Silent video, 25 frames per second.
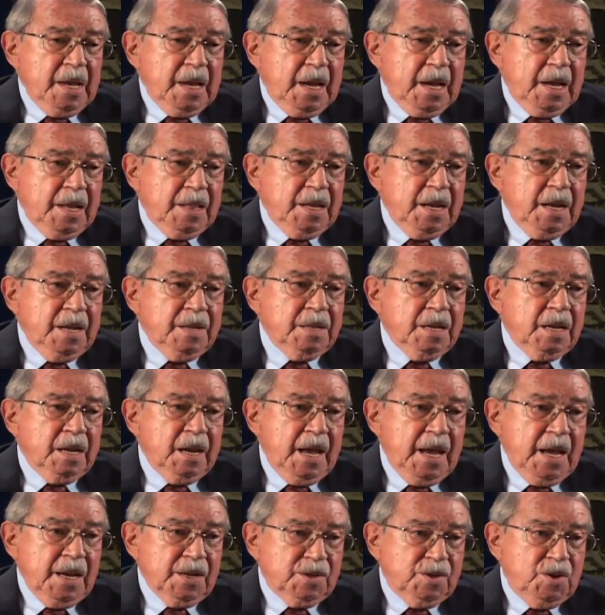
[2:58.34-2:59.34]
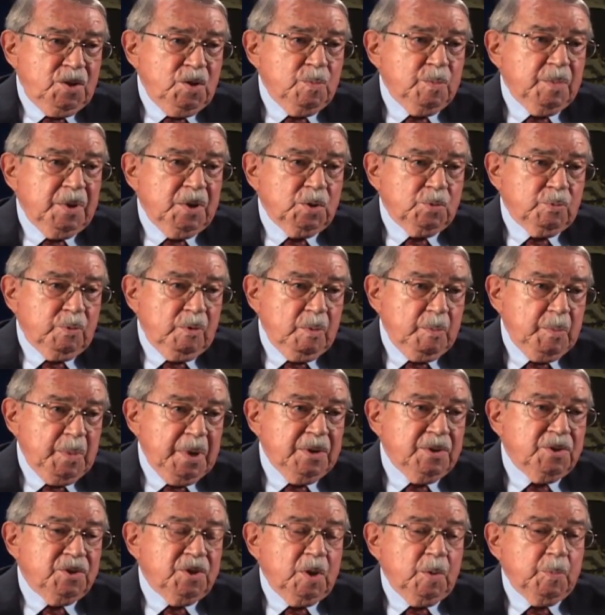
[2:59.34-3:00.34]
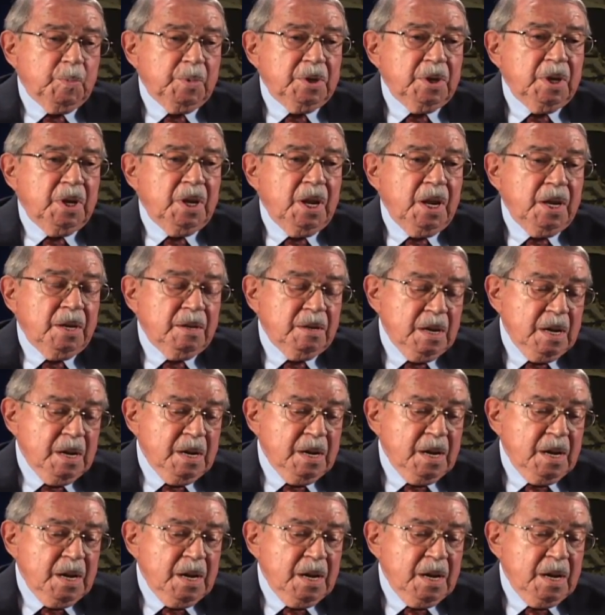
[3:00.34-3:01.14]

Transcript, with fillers: And then the last two months were midshipmen, and then